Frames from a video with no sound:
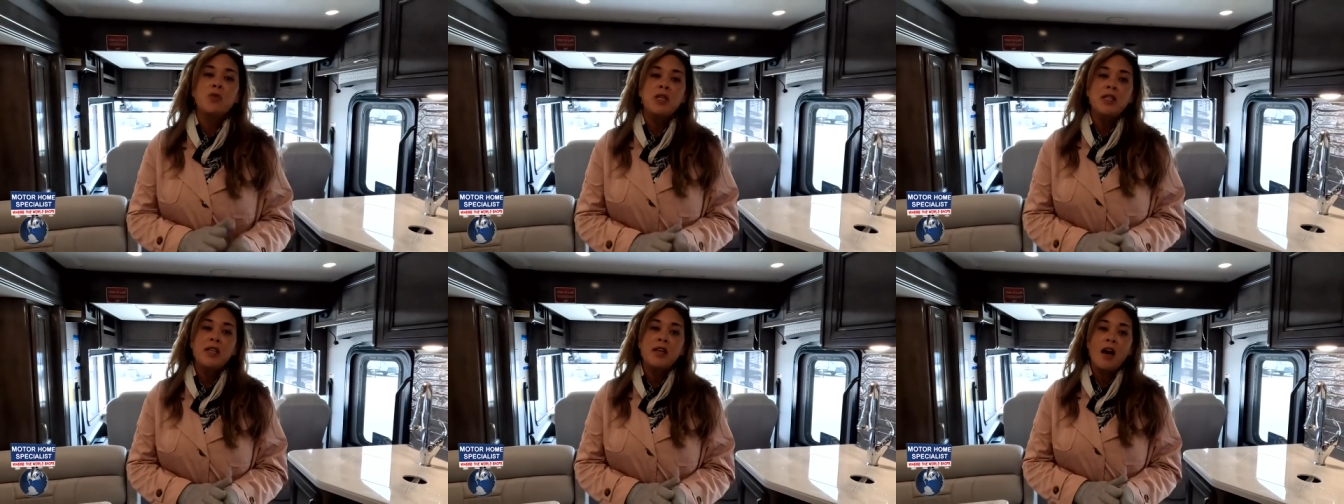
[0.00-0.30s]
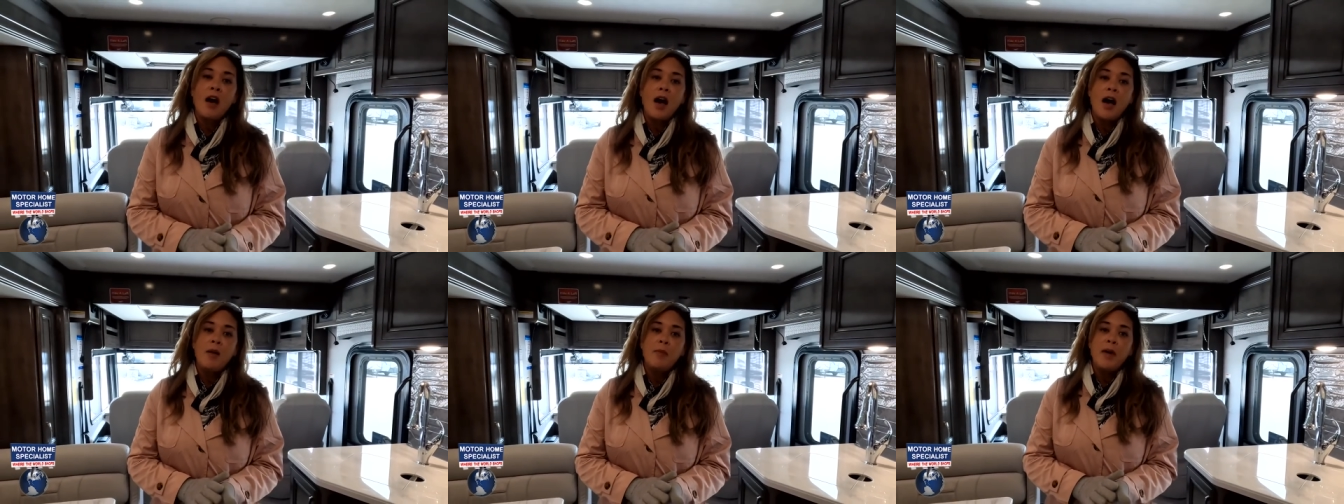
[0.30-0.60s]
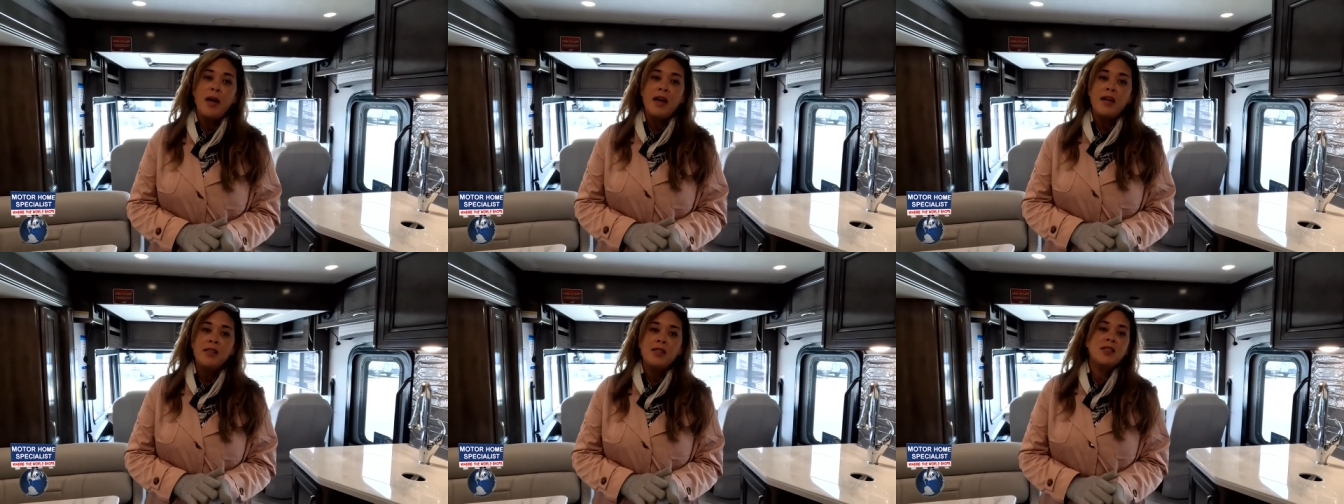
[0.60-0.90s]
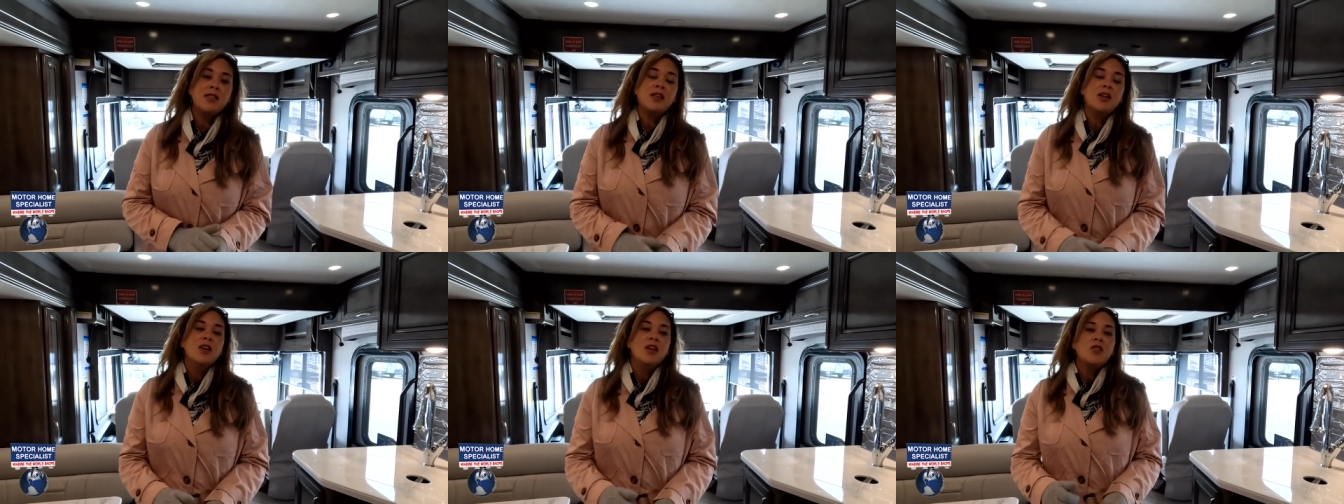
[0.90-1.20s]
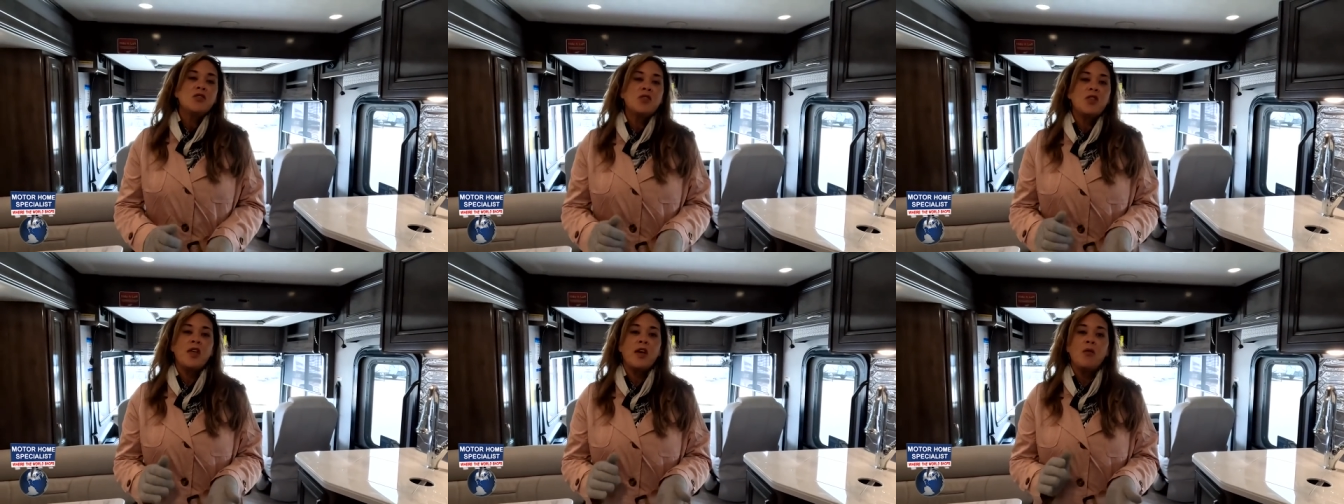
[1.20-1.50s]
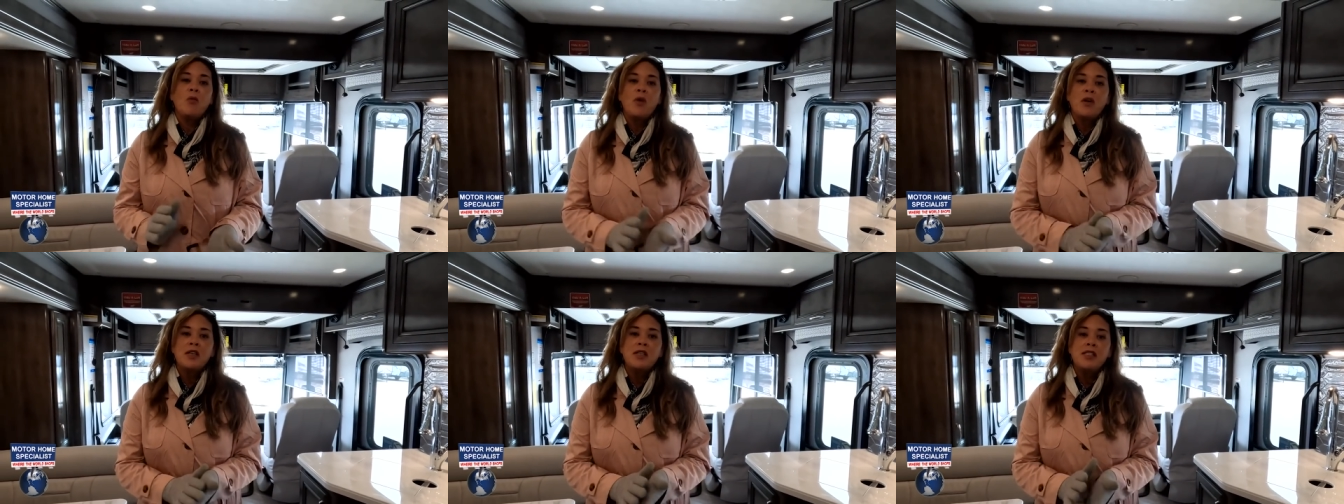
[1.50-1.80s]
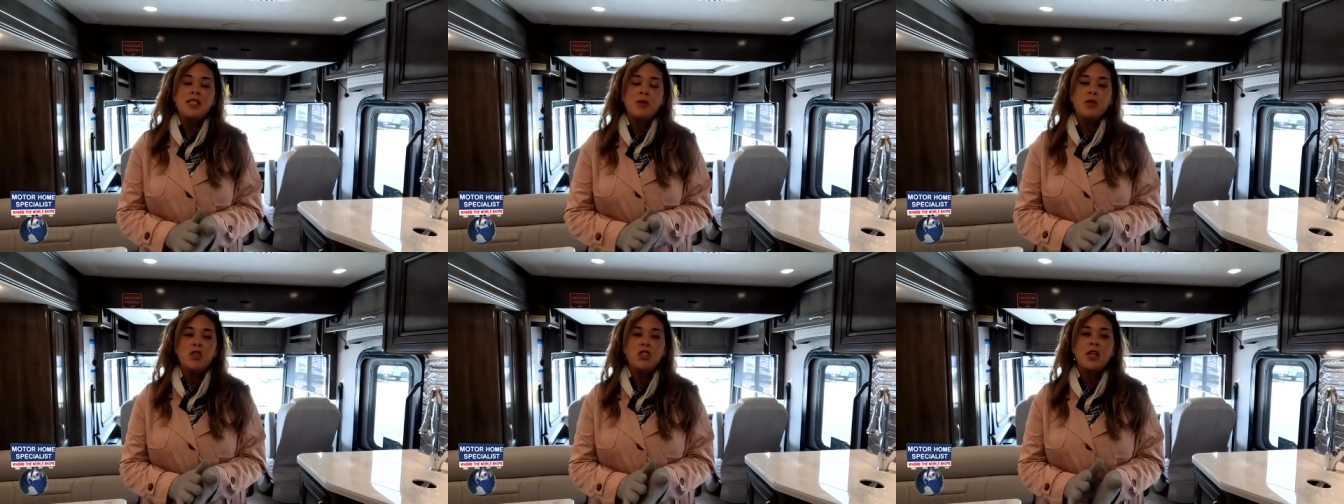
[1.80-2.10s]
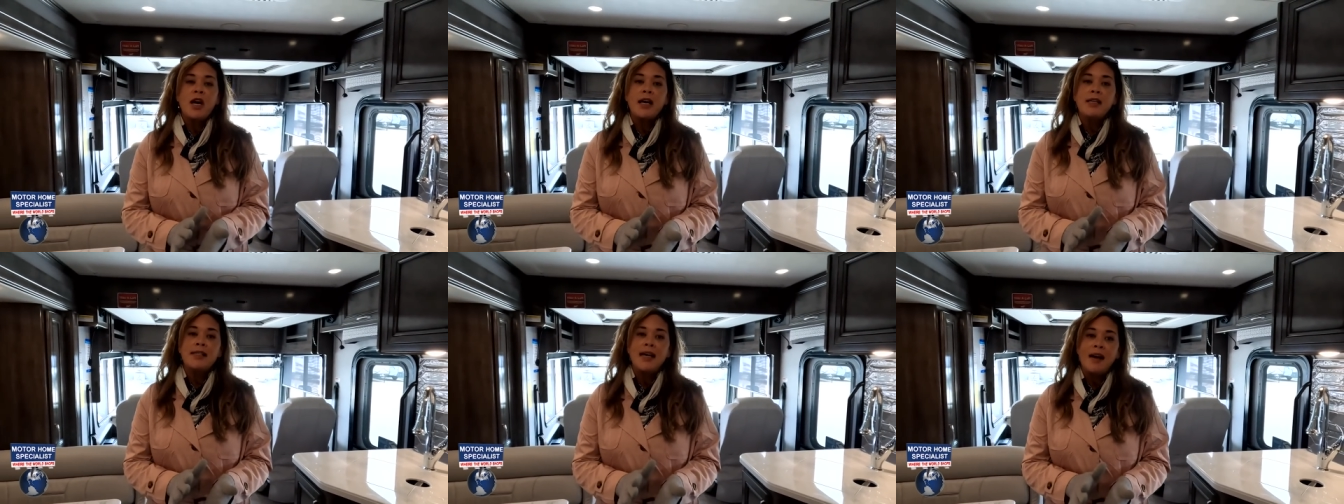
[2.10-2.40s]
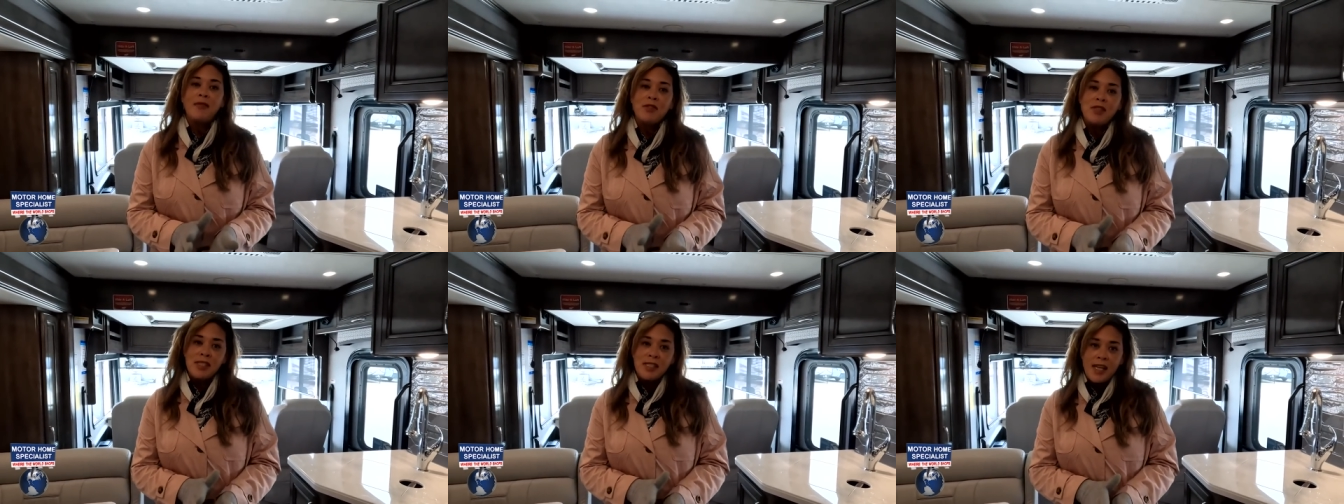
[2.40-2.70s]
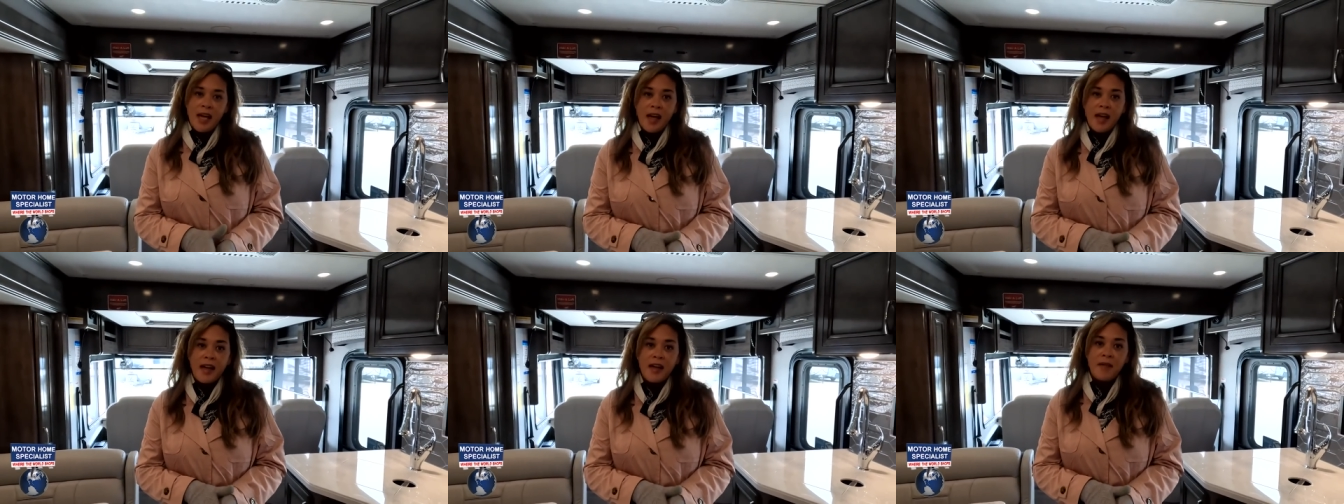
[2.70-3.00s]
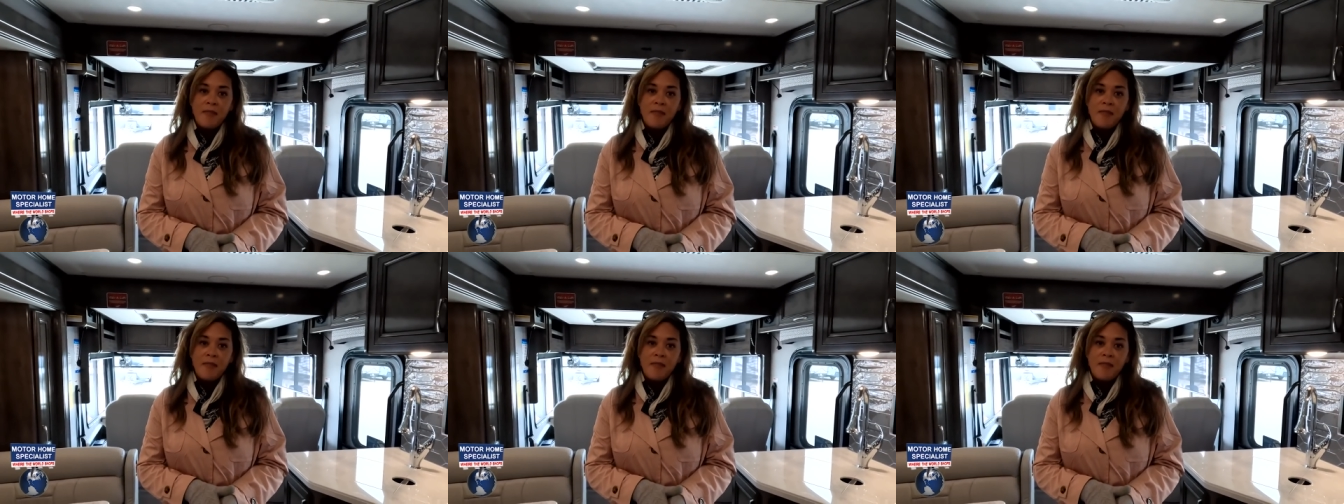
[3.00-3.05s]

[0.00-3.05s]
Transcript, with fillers: read the comments. So they want to see what you guys have to say.